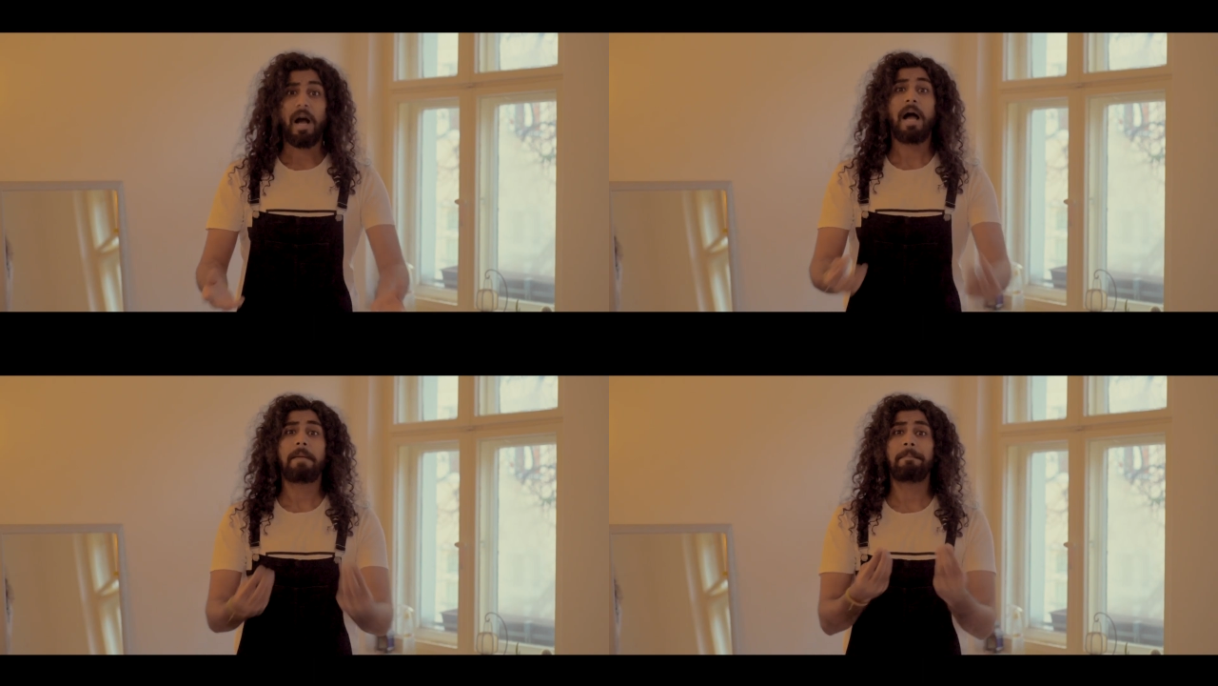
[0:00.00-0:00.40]

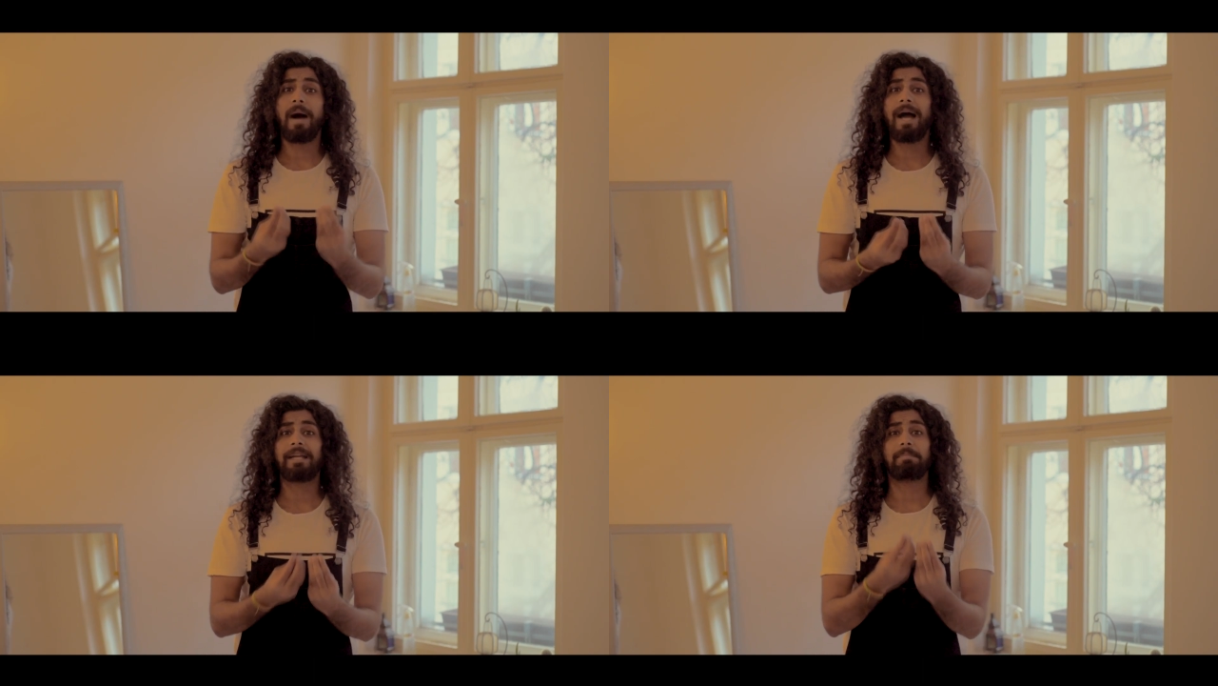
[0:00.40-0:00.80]
I
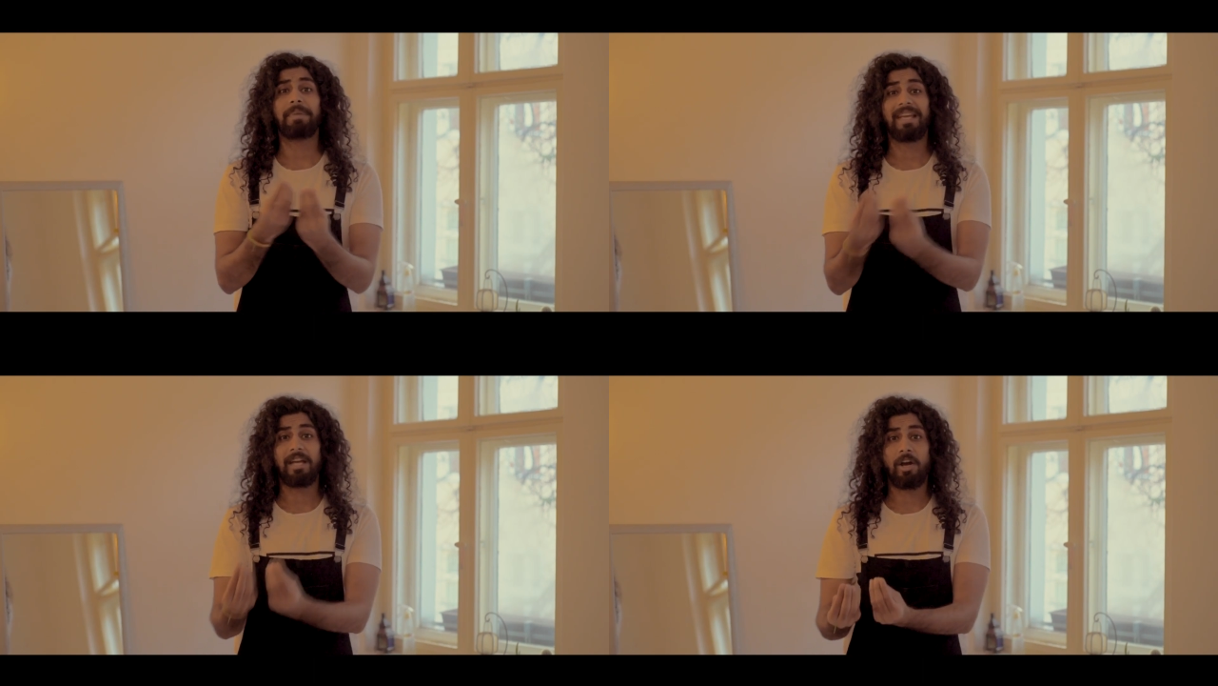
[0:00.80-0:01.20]
might
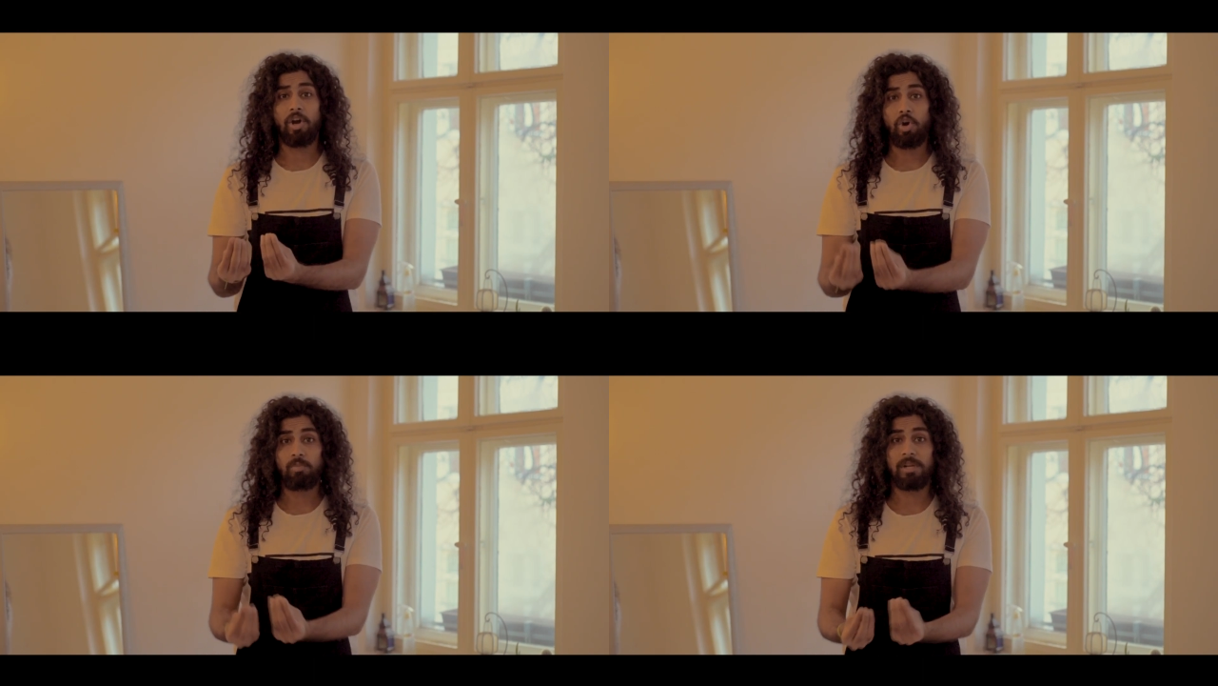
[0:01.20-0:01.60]
be a
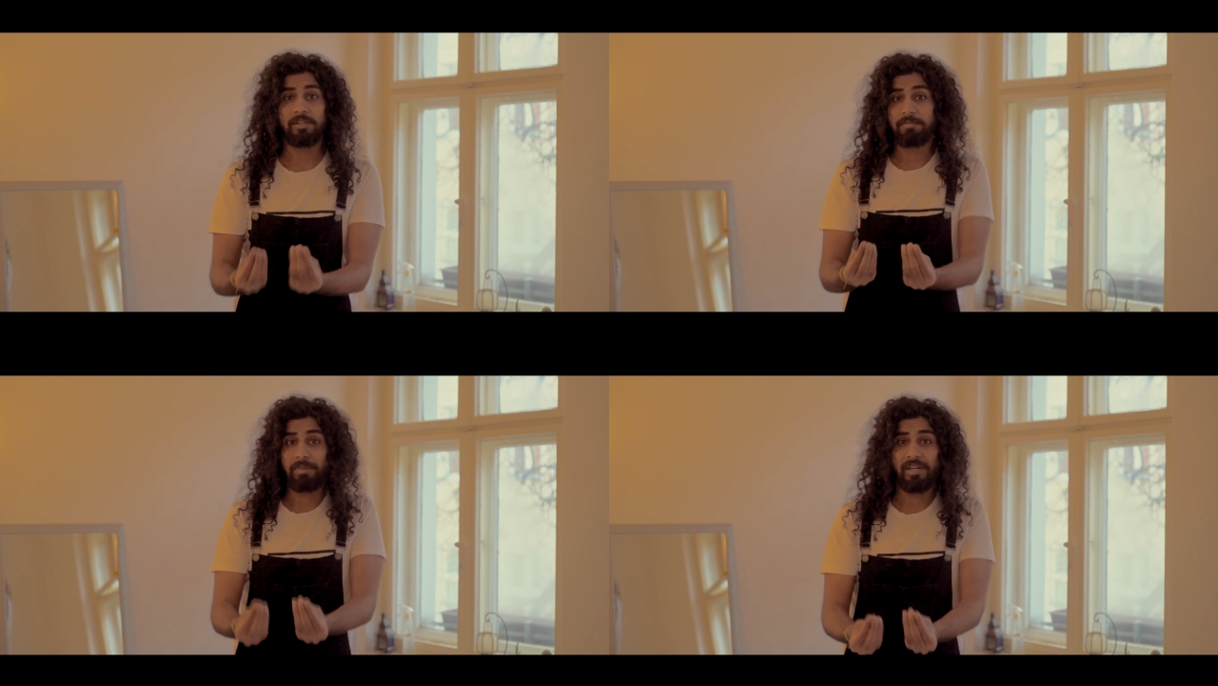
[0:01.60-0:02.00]

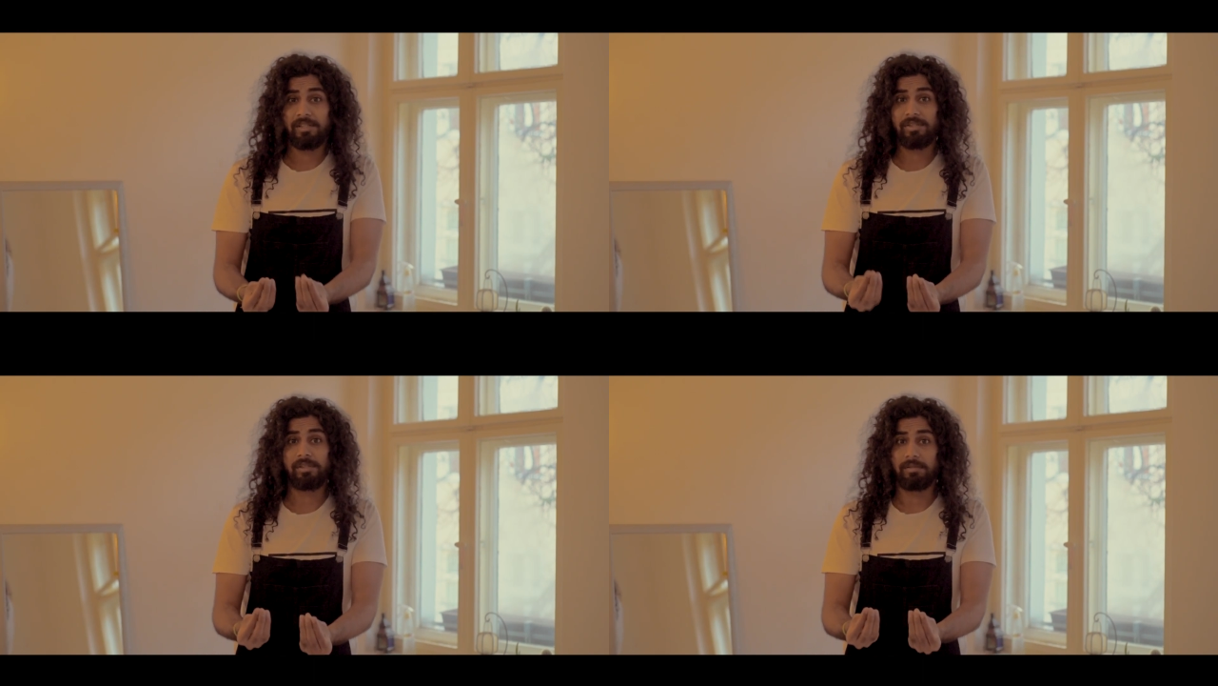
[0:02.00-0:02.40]
homeless
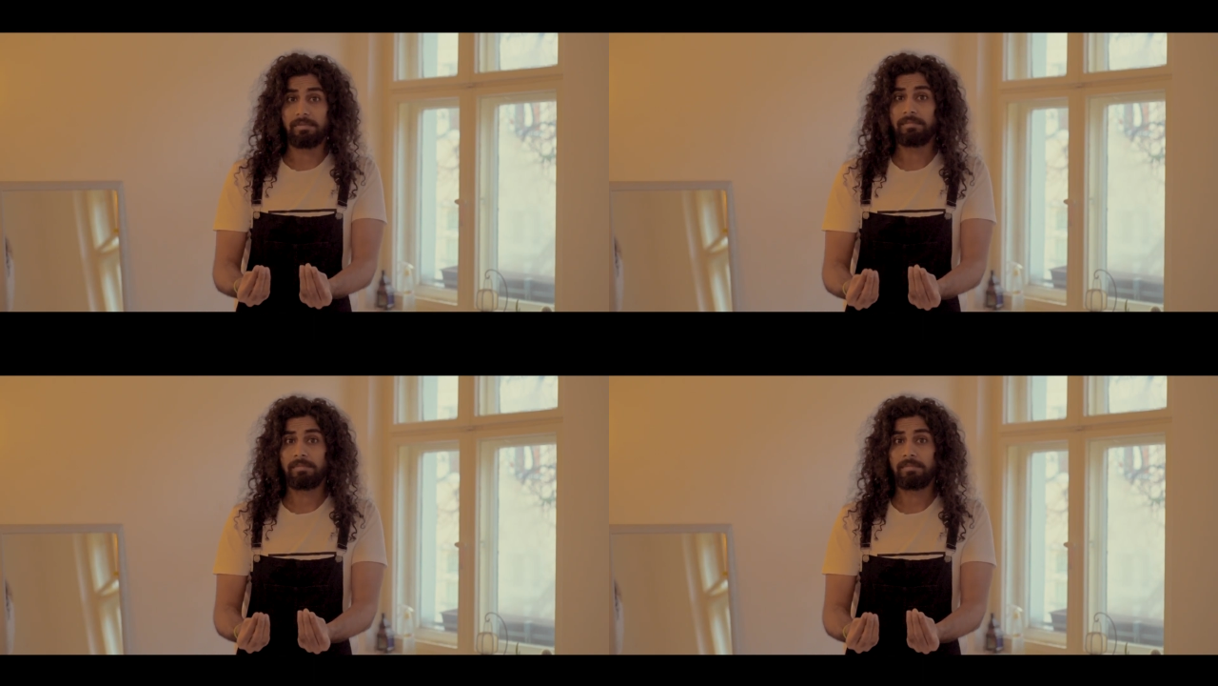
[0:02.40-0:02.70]
person.